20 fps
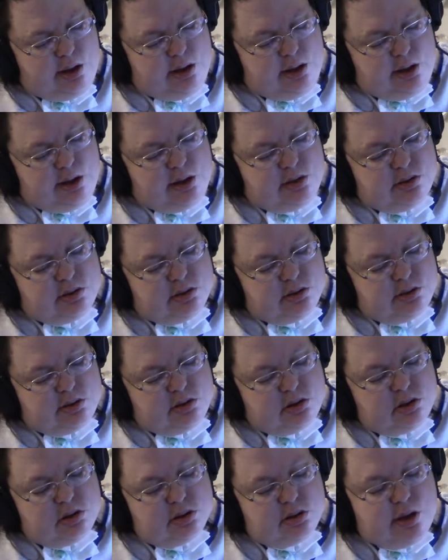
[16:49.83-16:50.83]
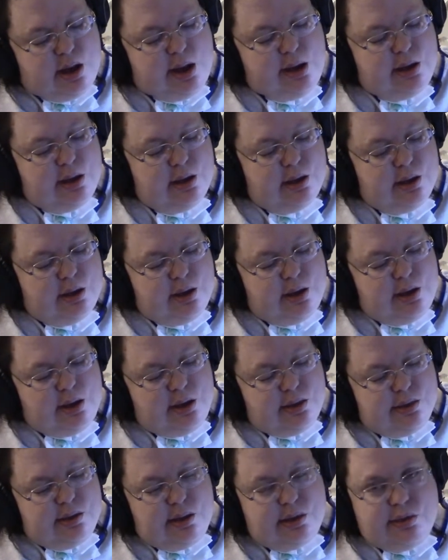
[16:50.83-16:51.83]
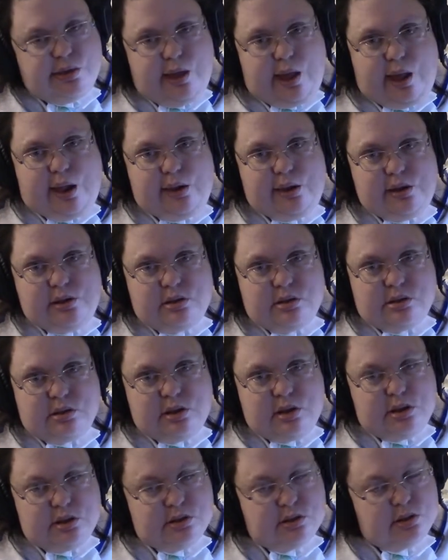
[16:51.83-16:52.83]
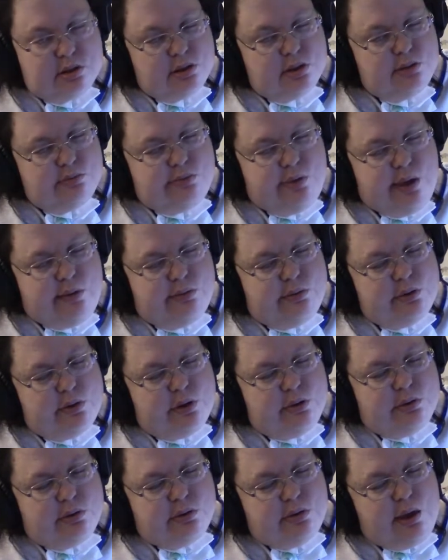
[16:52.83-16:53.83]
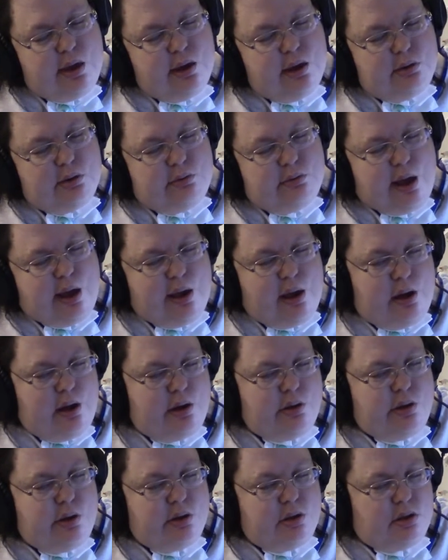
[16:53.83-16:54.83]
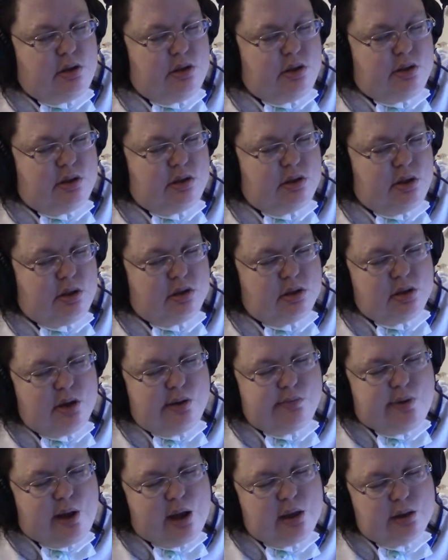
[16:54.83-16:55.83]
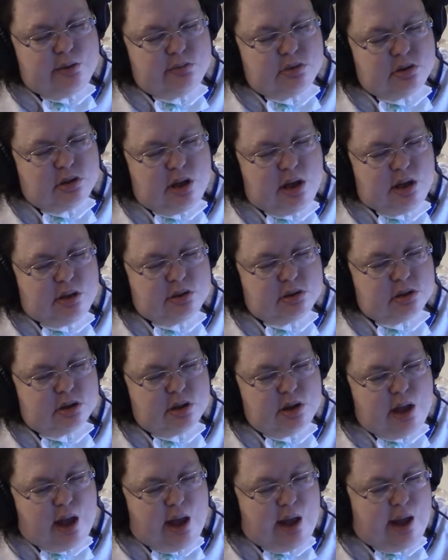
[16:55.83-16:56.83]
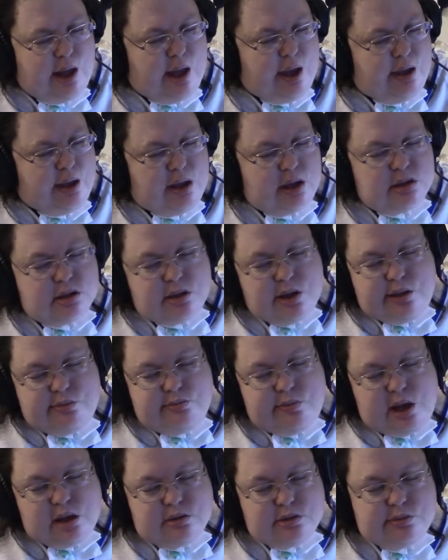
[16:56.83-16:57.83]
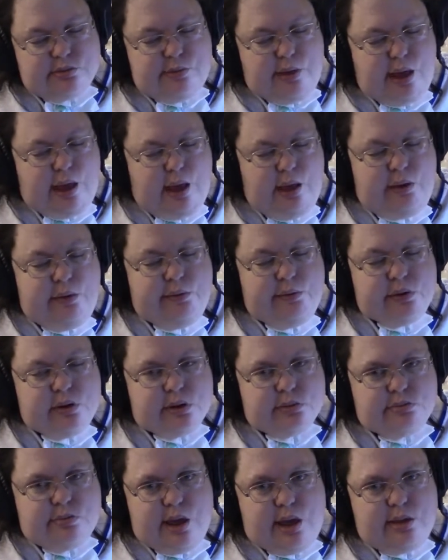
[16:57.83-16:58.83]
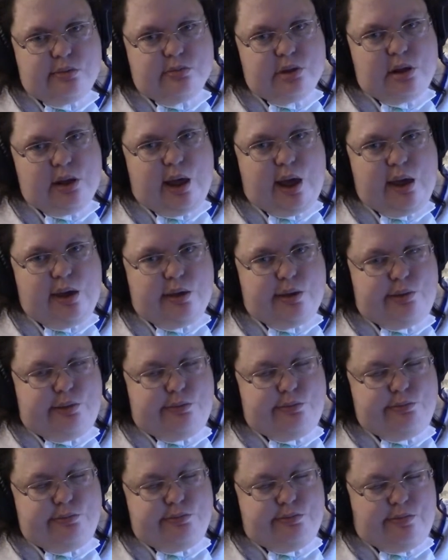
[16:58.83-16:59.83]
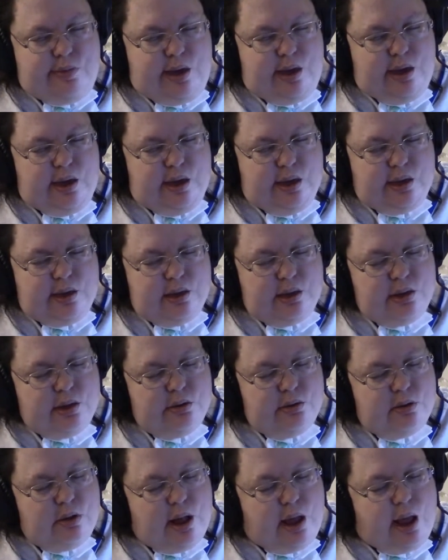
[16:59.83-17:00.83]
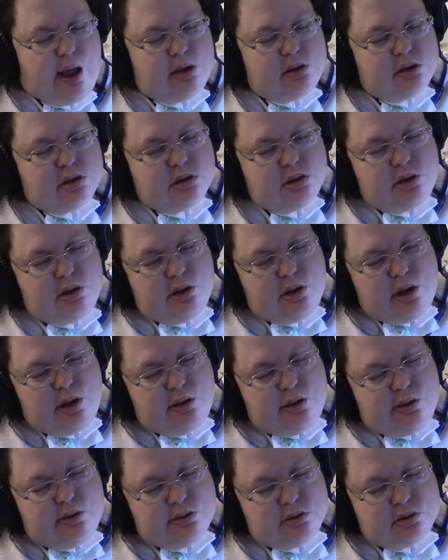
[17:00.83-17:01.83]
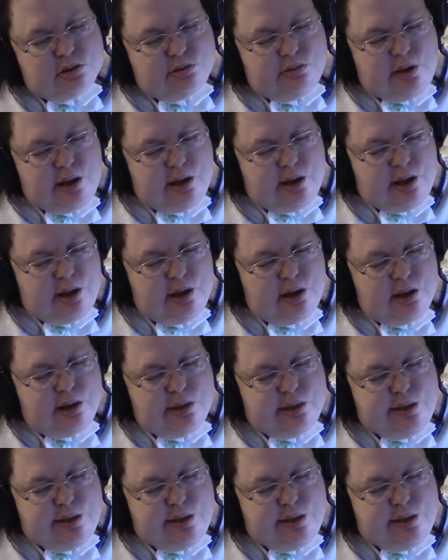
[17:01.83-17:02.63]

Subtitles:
It's just like the thoughtlessness. People don't think, why are there 2 seats here by themselves? I guess they must be for people like me. Well, actually, no, sweetie.